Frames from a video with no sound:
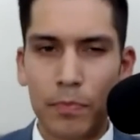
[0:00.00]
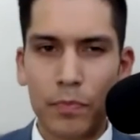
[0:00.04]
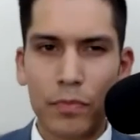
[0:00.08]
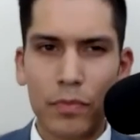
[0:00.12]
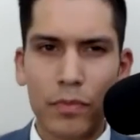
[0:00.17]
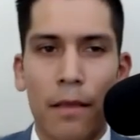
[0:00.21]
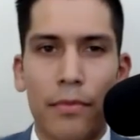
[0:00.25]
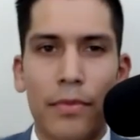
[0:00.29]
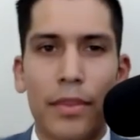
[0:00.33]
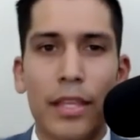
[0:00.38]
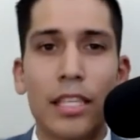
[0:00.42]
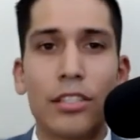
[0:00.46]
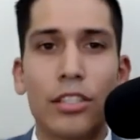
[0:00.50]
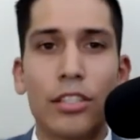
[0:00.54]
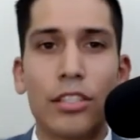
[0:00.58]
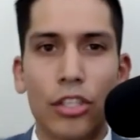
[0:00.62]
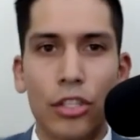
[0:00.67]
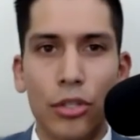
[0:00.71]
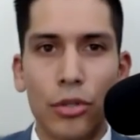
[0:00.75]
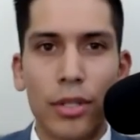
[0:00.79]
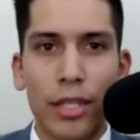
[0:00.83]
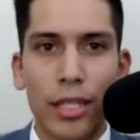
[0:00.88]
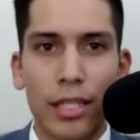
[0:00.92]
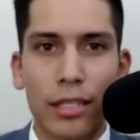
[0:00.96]
These
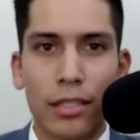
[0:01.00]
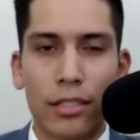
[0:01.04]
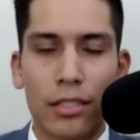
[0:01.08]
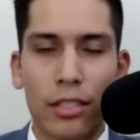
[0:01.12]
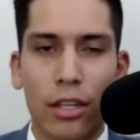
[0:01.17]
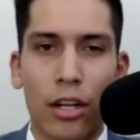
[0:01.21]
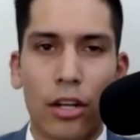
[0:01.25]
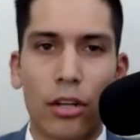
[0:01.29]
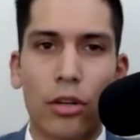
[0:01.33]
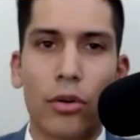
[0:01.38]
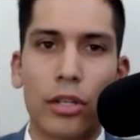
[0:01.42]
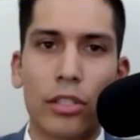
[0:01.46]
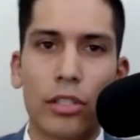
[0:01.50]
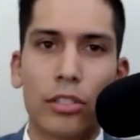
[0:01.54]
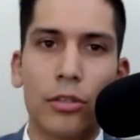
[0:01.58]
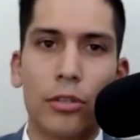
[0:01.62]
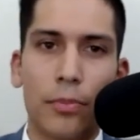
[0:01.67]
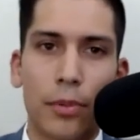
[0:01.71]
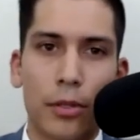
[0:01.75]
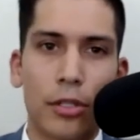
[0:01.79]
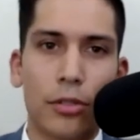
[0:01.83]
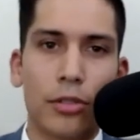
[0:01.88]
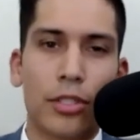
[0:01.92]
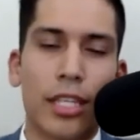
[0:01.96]
units are going to
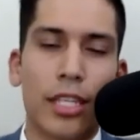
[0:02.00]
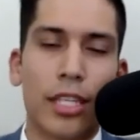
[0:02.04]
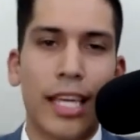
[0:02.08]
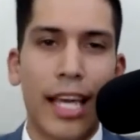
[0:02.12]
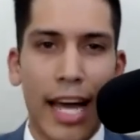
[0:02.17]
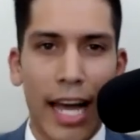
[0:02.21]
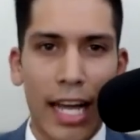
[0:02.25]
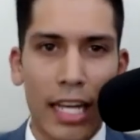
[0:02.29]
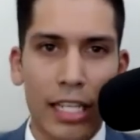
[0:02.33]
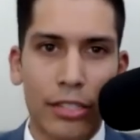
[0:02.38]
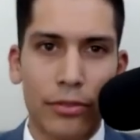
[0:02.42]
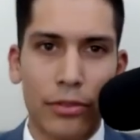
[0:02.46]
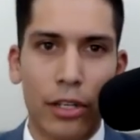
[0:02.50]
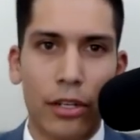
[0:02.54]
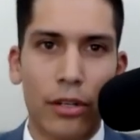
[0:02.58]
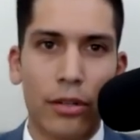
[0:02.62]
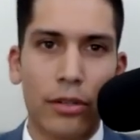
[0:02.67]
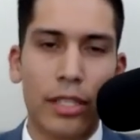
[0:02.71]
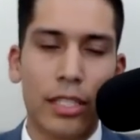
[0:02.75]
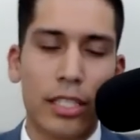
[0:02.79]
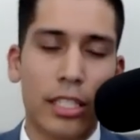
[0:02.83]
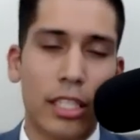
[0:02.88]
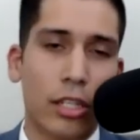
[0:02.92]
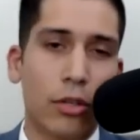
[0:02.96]
produce a cash flow
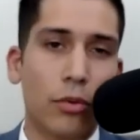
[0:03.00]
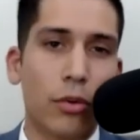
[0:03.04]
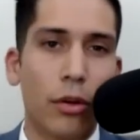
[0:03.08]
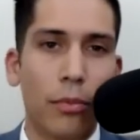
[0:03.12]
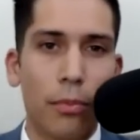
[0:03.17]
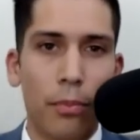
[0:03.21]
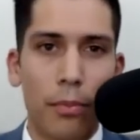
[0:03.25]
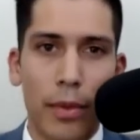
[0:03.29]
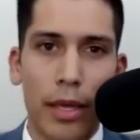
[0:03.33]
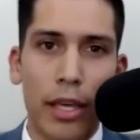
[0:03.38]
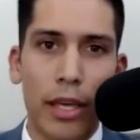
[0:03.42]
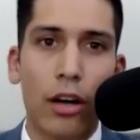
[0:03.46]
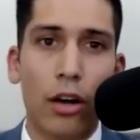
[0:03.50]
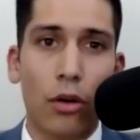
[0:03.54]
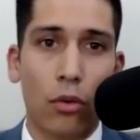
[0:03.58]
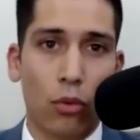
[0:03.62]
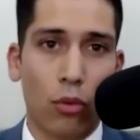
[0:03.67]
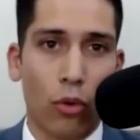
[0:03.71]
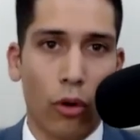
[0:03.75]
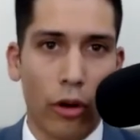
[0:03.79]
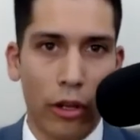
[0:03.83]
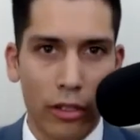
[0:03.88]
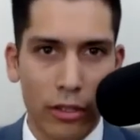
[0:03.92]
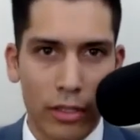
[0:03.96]
that's going to remit a
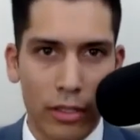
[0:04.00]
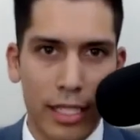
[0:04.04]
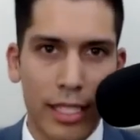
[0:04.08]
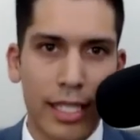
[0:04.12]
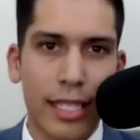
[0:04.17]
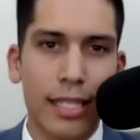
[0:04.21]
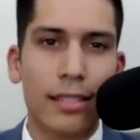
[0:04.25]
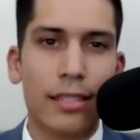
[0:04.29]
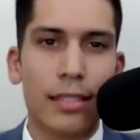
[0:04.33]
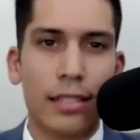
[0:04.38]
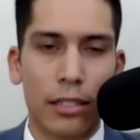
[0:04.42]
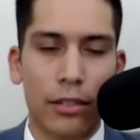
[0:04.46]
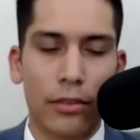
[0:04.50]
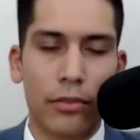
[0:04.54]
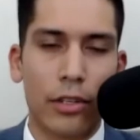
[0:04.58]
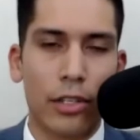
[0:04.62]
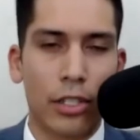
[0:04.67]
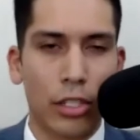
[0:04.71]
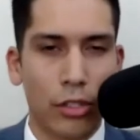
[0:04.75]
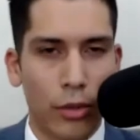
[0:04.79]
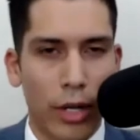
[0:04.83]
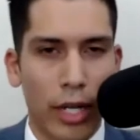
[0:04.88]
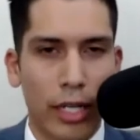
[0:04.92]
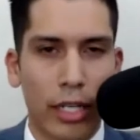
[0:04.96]
royalty in silver
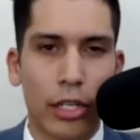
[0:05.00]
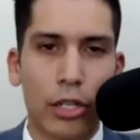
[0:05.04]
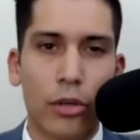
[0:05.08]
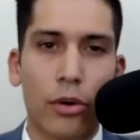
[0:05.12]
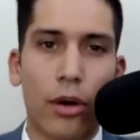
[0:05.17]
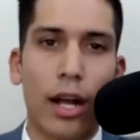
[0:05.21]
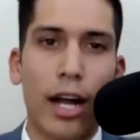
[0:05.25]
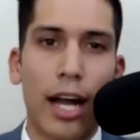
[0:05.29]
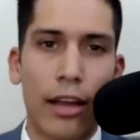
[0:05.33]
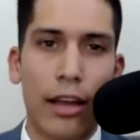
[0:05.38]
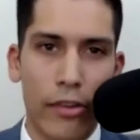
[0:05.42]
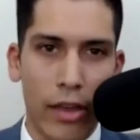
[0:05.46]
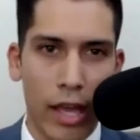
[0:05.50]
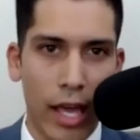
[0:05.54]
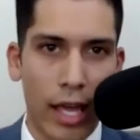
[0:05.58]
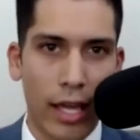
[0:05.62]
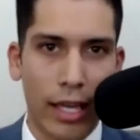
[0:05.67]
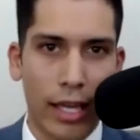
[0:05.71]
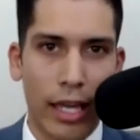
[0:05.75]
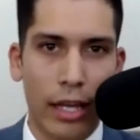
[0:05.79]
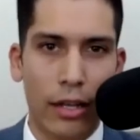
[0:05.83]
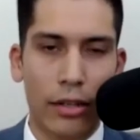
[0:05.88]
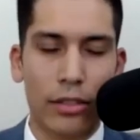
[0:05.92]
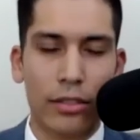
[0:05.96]
directly to our IVA
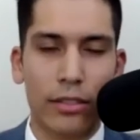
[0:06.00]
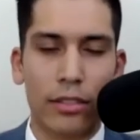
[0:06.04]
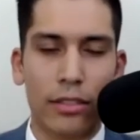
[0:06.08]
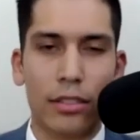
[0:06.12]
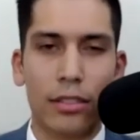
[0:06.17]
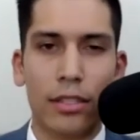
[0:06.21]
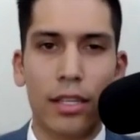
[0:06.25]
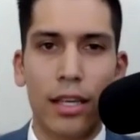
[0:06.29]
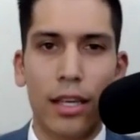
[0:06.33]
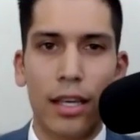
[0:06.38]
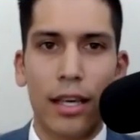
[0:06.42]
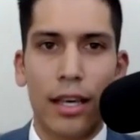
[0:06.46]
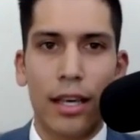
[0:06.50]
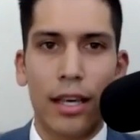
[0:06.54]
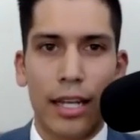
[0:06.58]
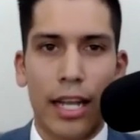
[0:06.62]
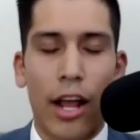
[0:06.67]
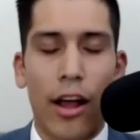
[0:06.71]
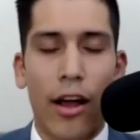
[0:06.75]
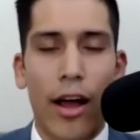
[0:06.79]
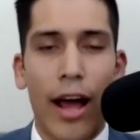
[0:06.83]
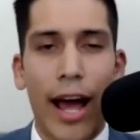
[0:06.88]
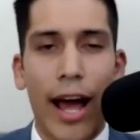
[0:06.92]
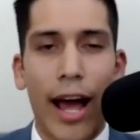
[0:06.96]
accounts.
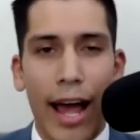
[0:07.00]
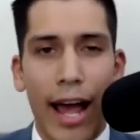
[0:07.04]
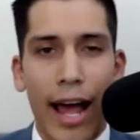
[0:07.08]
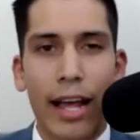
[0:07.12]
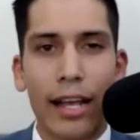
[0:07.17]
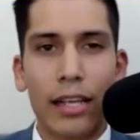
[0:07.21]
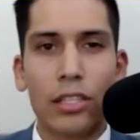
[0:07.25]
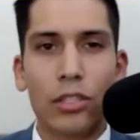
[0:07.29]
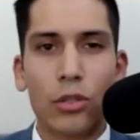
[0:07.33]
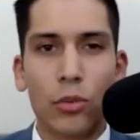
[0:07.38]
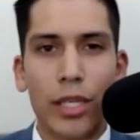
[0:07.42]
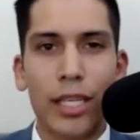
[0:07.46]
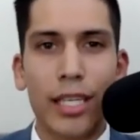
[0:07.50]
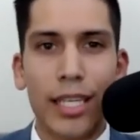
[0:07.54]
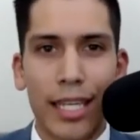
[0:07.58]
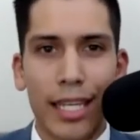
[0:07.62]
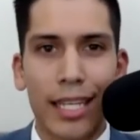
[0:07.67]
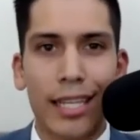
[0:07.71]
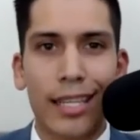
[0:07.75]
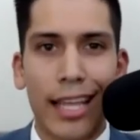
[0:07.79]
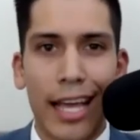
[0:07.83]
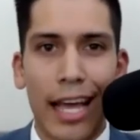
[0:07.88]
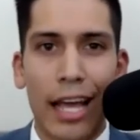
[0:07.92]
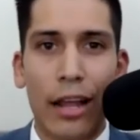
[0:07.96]
Now, as we
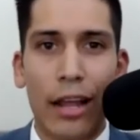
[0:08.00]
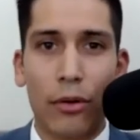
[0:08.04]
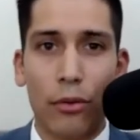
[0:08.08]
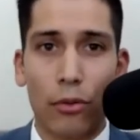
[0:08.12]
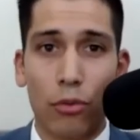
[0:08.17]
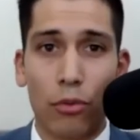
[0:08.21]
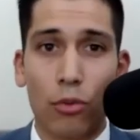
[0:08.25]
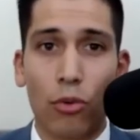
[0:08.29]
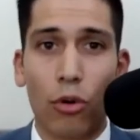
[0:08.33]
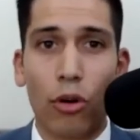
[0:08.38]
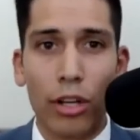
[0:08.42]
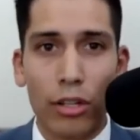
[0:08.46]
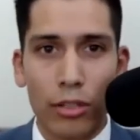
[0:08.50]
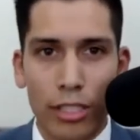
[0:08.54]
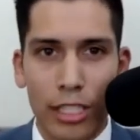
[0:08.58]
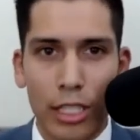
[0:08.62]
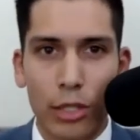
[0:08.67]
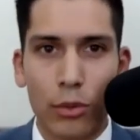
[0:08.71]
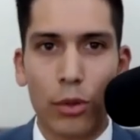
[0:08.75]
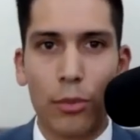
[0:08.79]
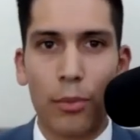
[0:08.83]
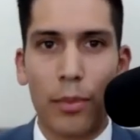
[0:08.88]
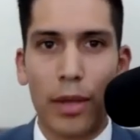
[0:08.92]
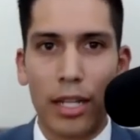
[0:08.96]
get that royalty
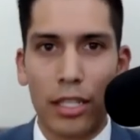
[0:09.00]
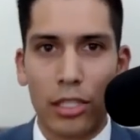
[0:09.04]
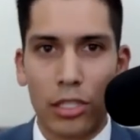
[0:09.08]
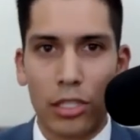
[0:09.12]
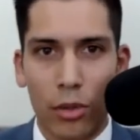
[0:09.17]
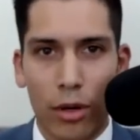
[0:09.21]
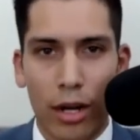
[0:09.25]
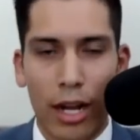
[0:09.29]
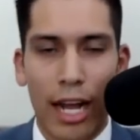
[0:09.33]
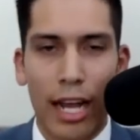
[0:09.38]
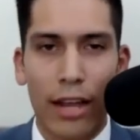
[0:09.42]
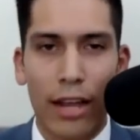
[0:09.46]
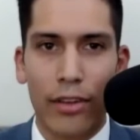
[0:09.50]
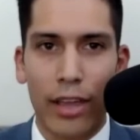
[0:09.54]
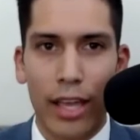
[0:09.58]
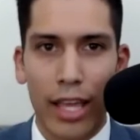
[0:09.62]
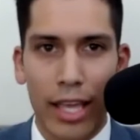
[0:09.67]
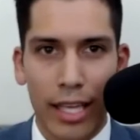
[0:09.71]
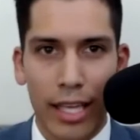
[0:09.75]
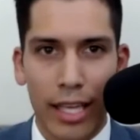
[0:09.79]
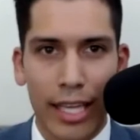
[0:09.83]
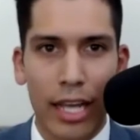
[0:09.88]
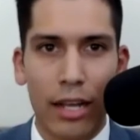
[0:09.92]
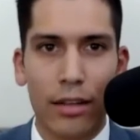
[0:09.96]
remitted to our
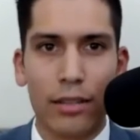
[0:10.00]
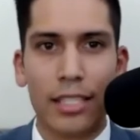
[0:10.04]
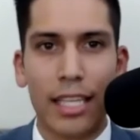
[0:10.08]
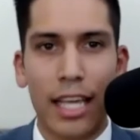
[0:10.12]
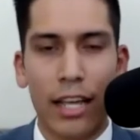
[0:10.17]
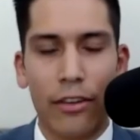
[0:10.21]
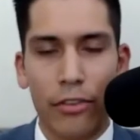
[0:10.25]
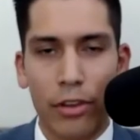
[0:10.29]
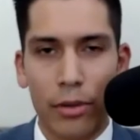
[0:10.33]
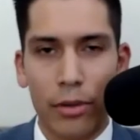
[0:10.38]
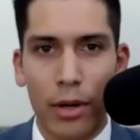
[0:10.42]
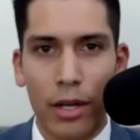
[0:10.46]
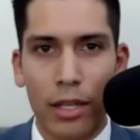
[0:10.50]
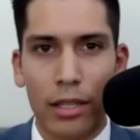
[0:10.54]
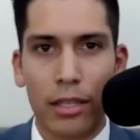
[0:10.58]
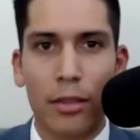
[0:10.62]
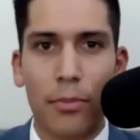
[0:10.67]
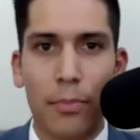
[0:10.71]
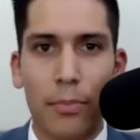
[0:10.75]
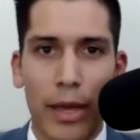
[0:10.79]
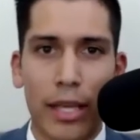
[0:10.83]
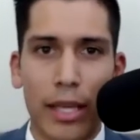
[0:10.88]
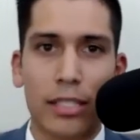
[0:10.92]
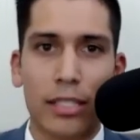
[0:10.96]
IVA accounts every
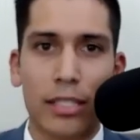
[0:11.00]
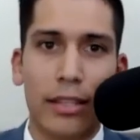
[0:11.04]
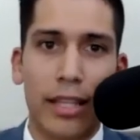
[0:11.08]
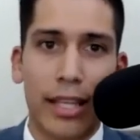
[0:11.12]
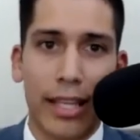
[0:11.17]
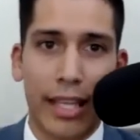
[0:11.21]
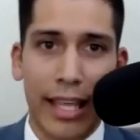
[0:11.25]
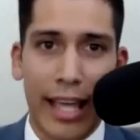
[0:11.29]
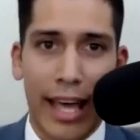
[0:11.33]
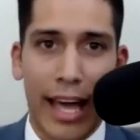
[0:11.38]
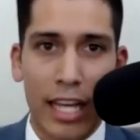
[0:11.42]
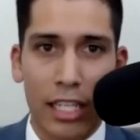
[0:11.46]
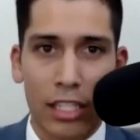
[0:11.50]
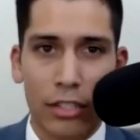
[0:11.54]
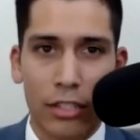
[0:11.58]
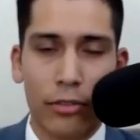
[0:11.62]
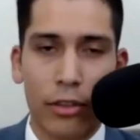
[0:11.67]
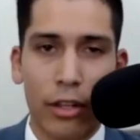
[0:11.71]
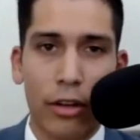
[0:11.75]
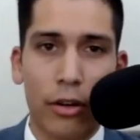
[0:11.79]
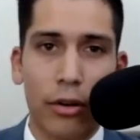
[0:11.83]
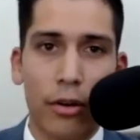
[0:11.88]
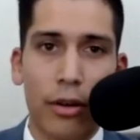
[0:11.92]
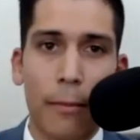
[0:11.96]
month based on the cash
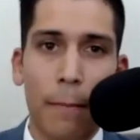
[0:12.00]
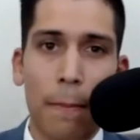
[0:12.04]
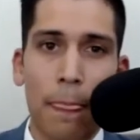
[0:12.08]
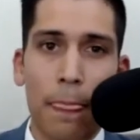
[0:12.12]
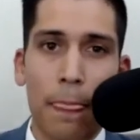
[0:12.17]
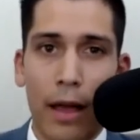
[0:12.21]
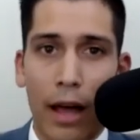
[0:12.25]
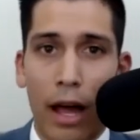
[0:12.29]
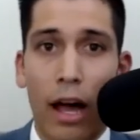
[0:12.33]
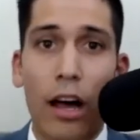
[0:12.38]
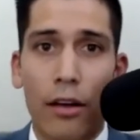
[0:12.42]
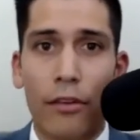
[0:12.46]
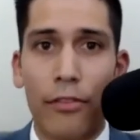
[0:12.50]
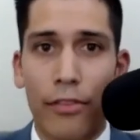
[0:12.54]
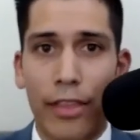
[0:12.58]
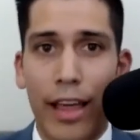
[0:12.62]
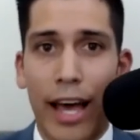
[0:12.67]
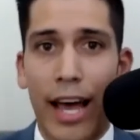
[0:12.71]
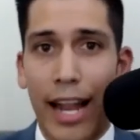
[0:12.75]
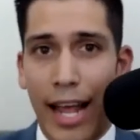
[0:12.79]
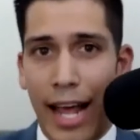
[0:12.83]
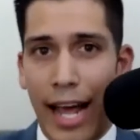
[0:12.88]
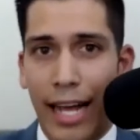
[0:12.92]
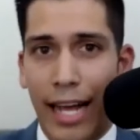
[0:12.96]
flow of
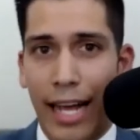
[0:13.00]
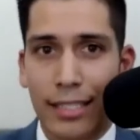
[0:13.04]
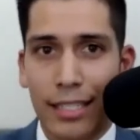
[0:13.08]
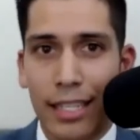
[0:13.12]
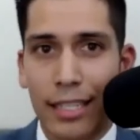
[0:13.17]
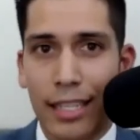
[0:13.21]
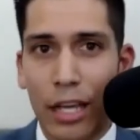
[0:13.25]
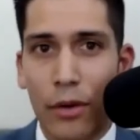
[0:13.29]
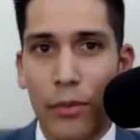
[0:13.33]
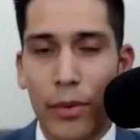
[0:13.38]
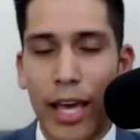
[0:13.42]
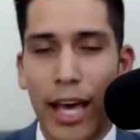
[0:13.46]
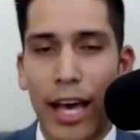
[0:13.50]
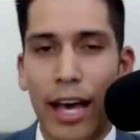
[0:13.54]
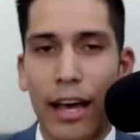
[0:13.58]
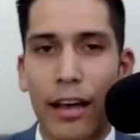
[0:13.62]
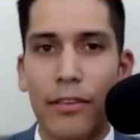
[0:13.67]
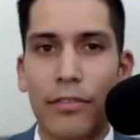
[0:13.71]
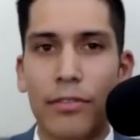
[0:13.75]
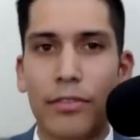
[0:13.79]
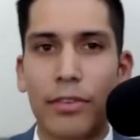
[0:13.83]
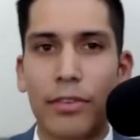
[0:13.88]
that asset that we have,